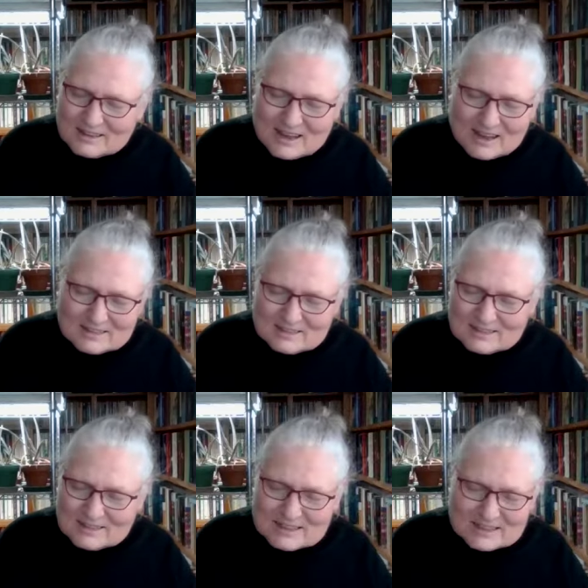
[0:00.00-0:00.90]
That
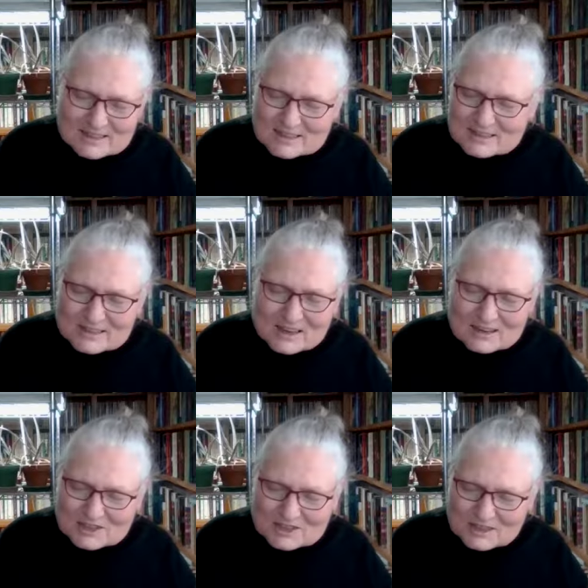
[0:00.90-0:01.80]
is
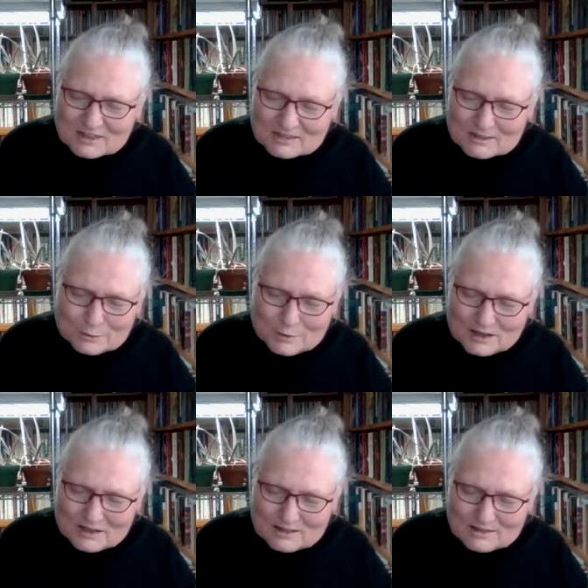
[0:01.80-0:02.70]
astonishing to
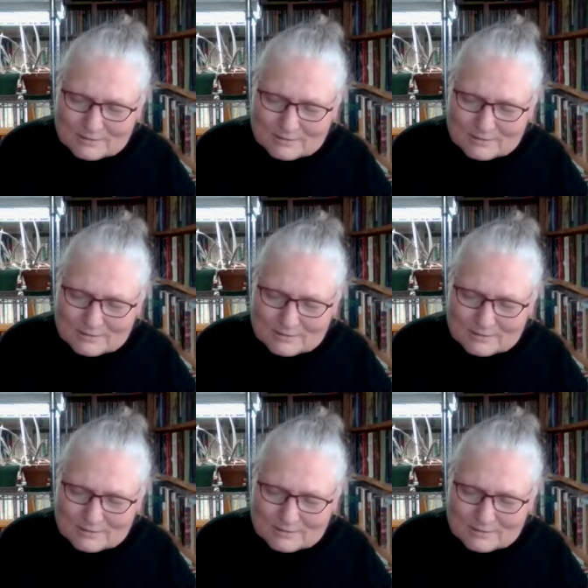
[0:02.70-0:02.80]
me.